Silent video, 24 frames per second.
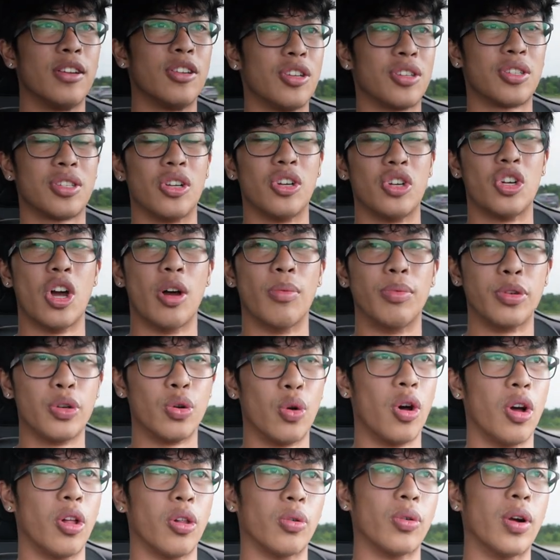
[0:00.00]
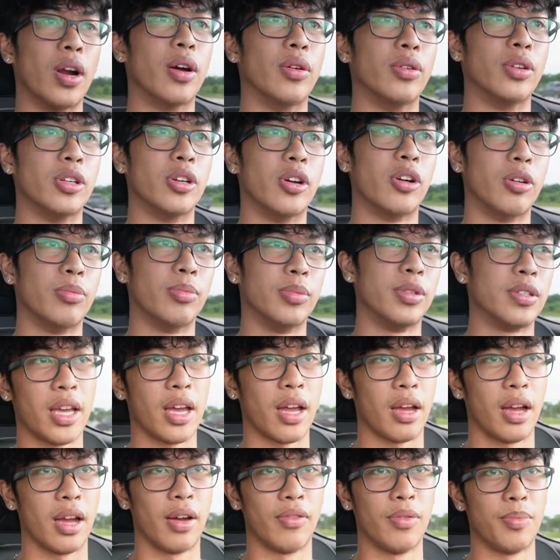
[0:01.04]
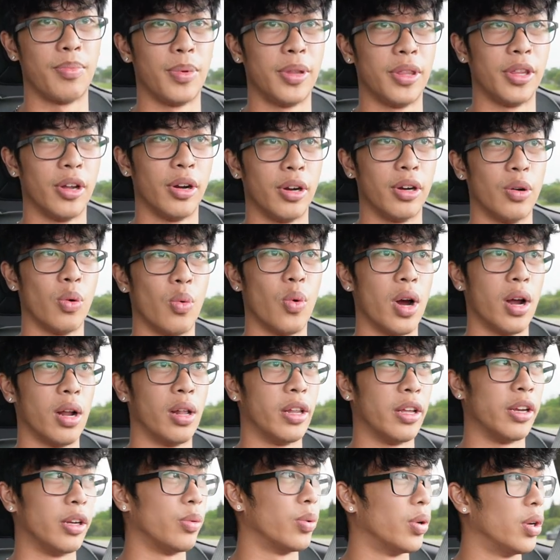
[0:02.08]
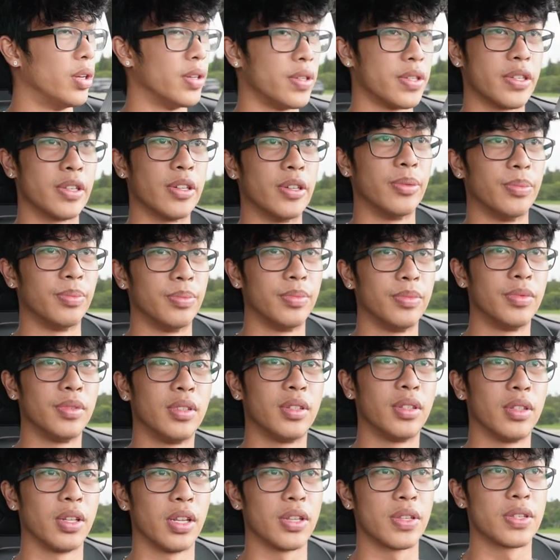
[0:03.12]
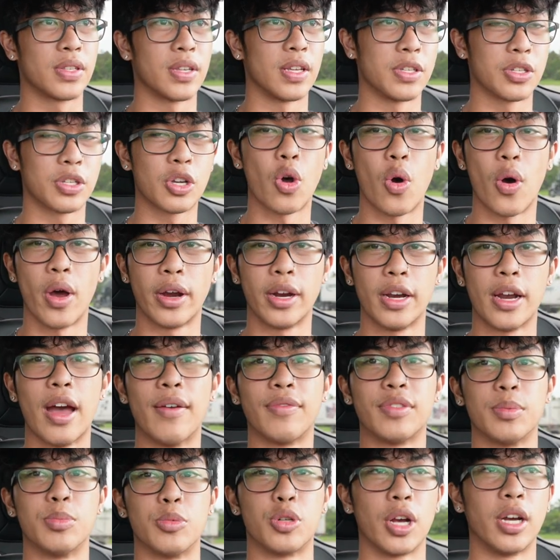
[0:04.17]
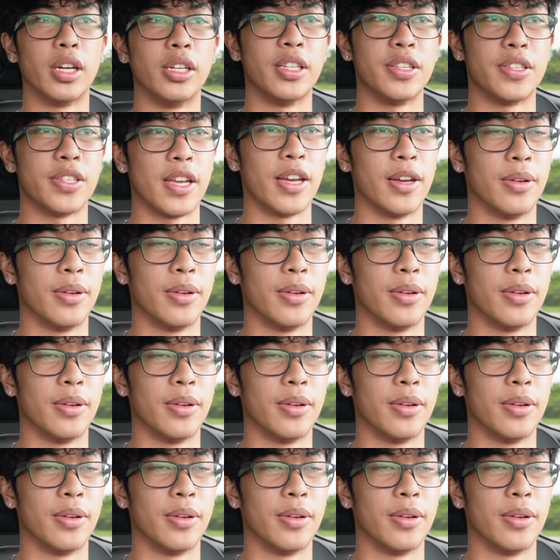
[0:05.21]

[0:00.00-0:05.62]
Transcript: just a W all around, you know what I mean? Yeah, I haven't been there in a while anyway, so let's, let's go ahead and have some Chinese,